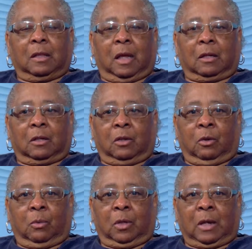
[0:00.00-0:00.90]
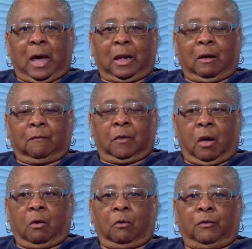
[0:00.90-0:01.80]
that you would not have
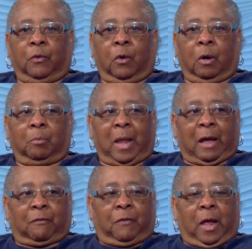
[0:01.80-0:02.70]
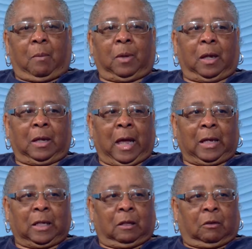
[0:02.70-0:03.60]
known for a black family in
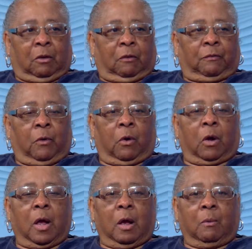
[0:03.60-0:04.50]
1934.